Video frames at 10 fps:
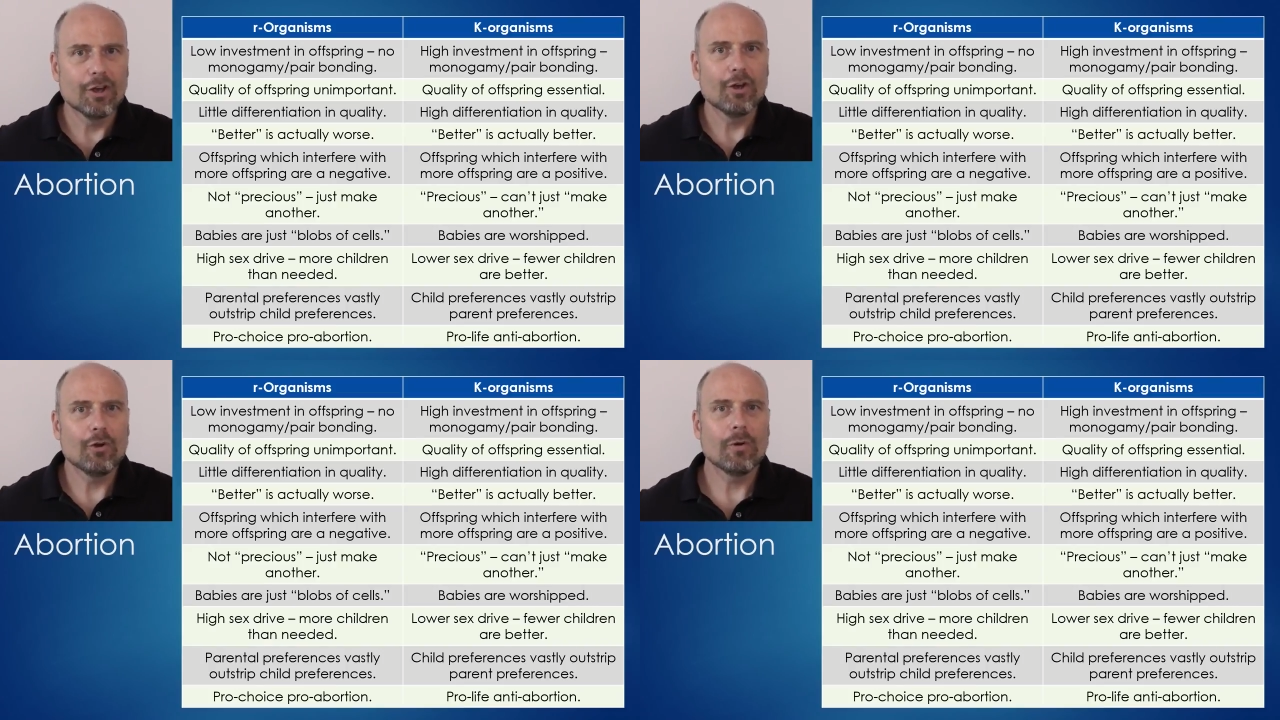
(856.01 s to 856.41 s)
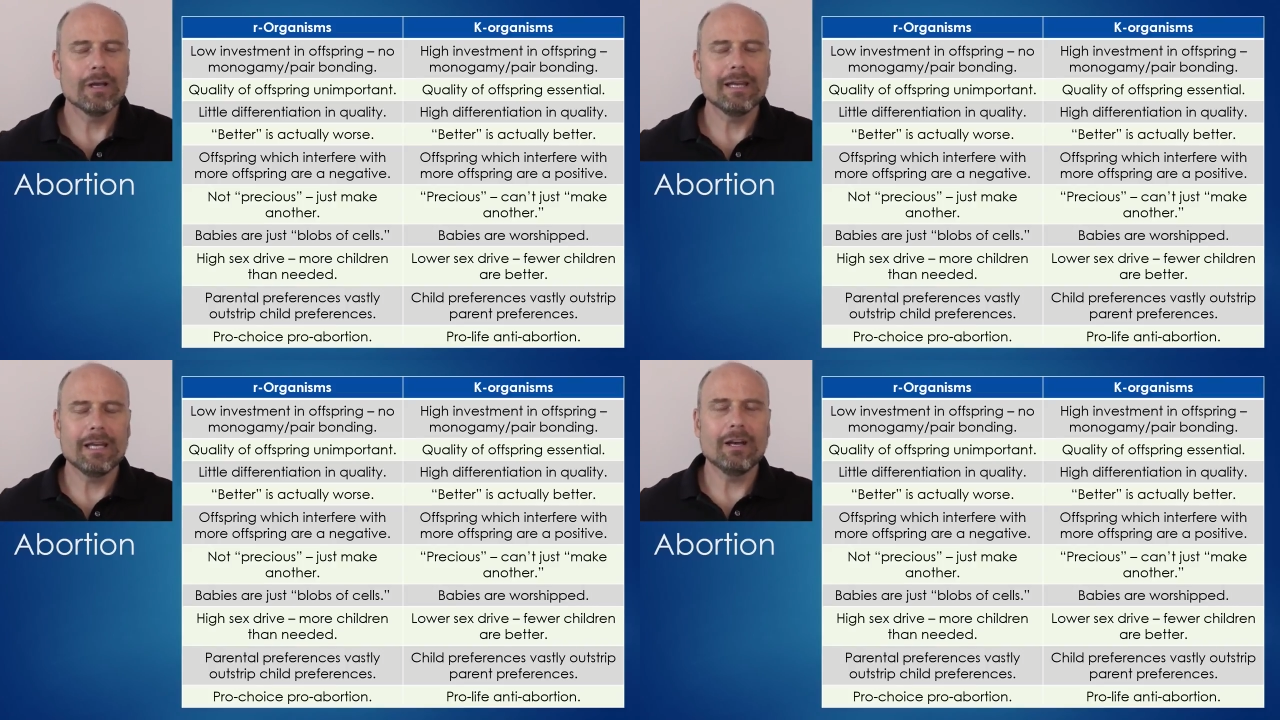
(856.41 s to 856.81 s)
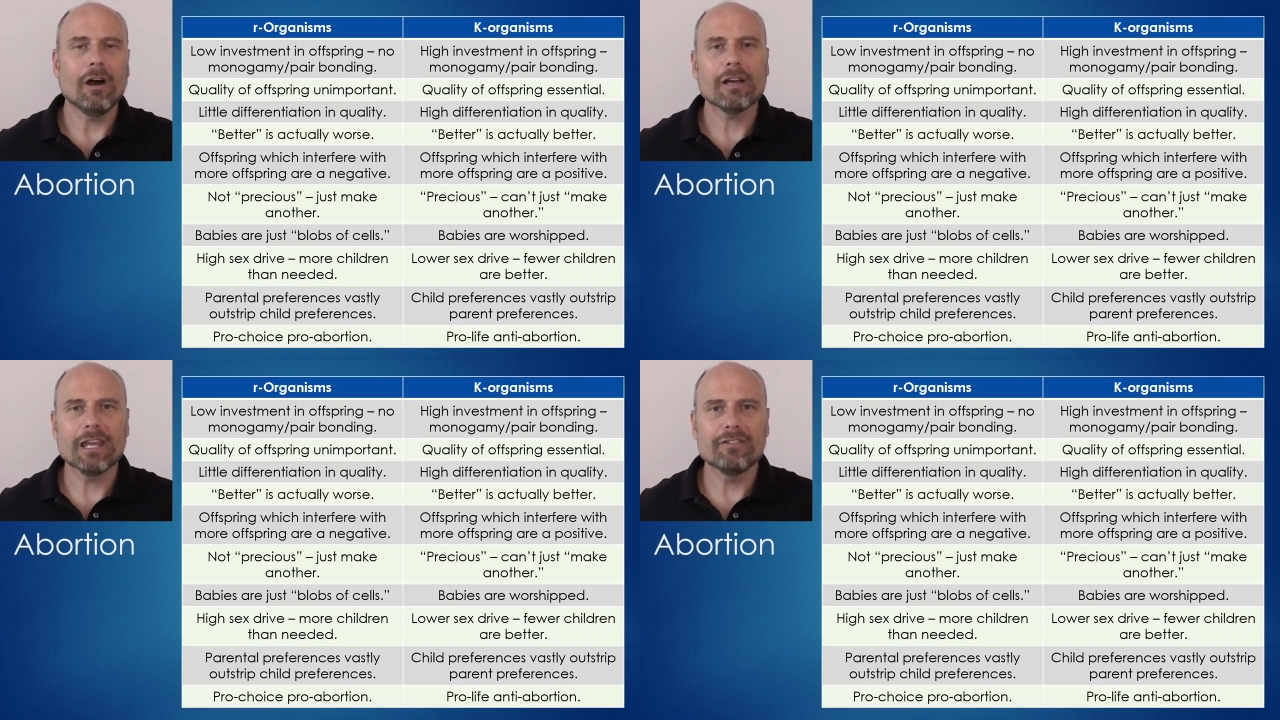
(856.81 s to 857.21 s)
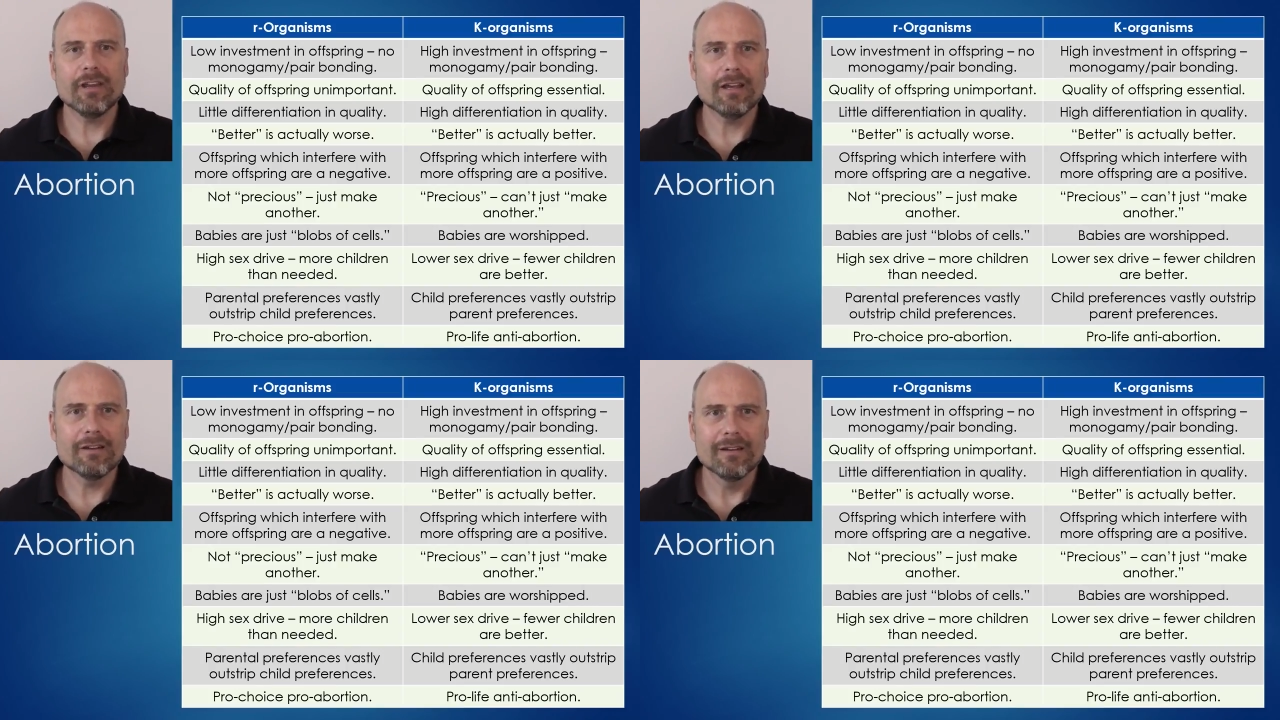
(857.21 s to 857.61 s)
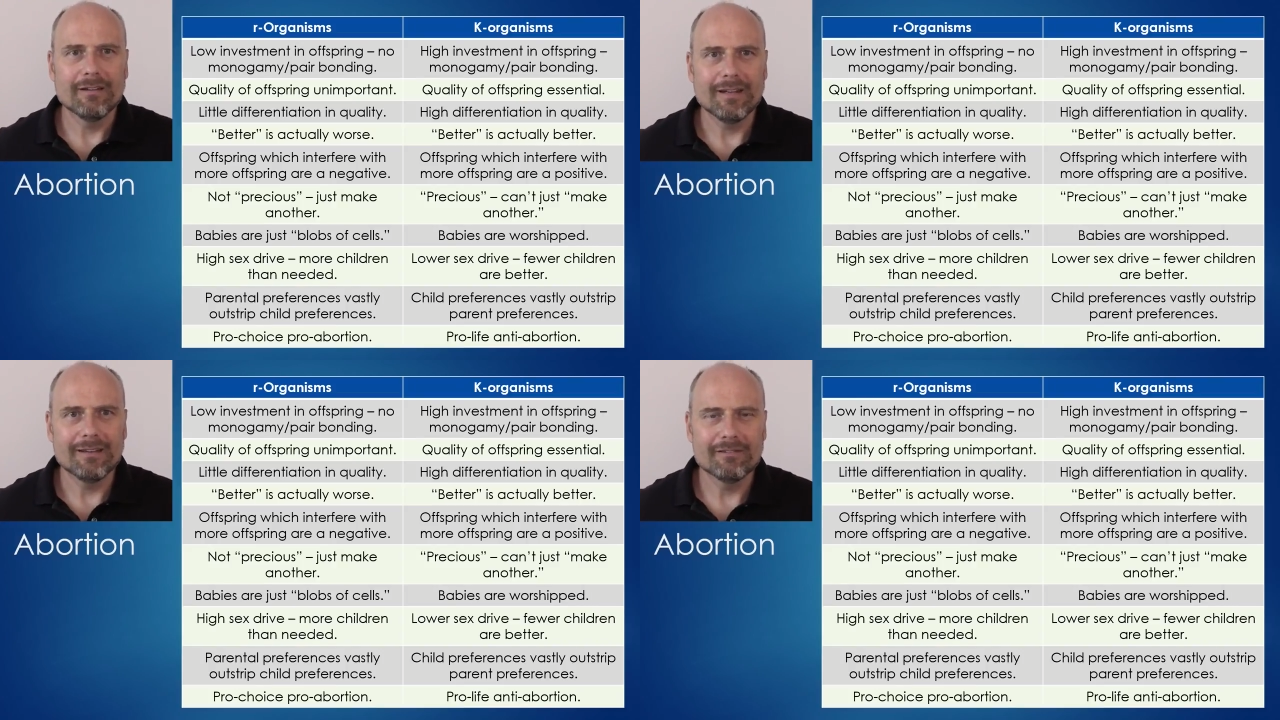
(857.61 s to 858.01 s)
who in hockey said
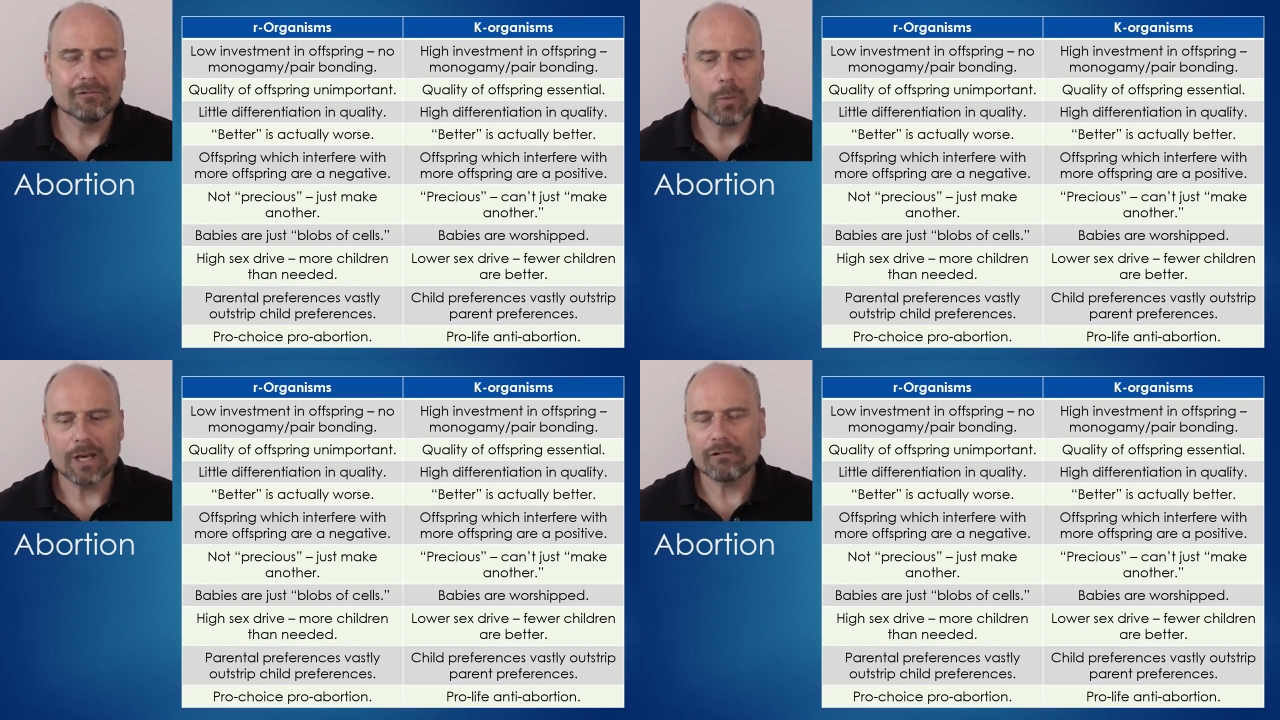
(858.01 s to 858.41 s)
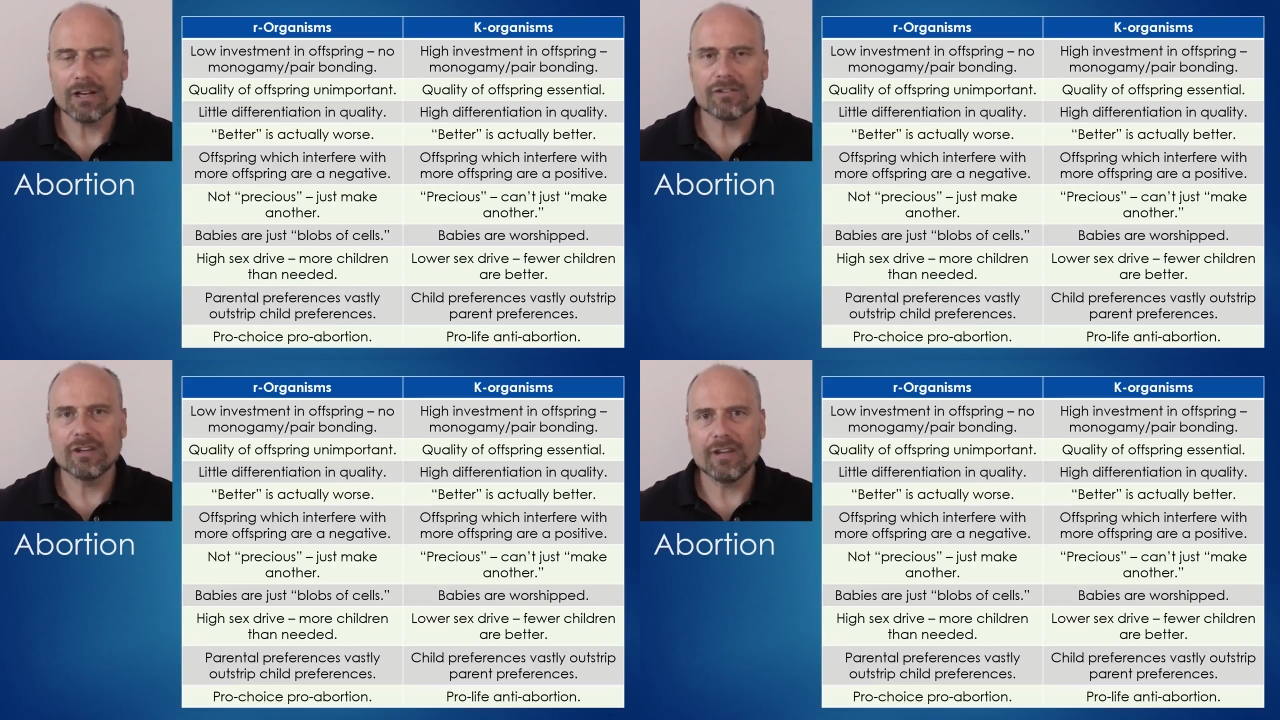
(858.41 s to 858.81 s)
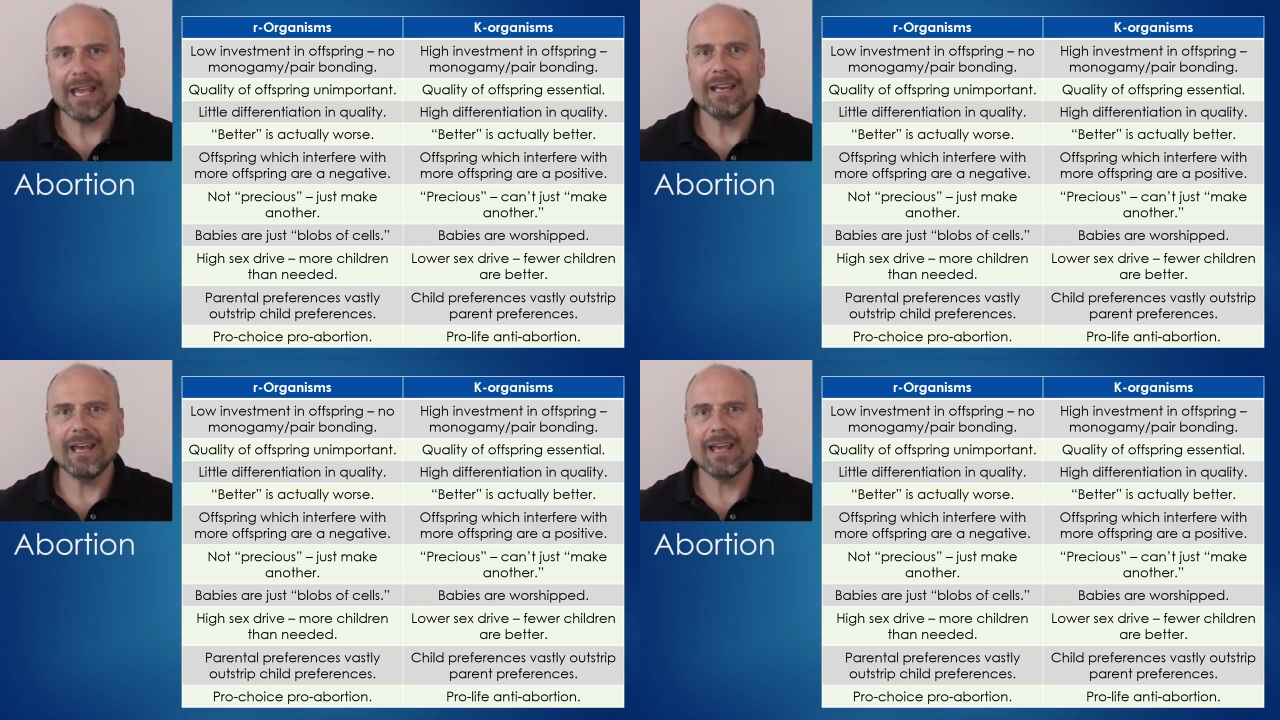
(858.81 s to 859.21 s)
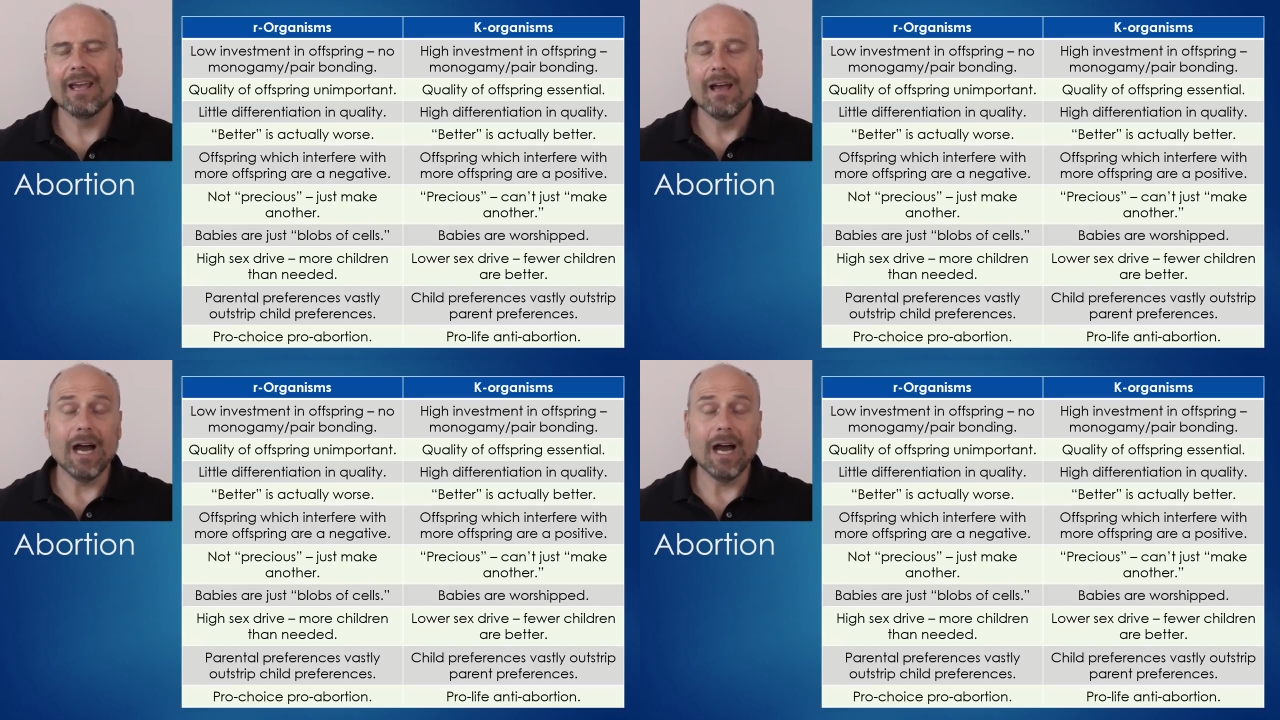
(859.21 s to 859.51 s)
in Wayne Gretzky's heyday,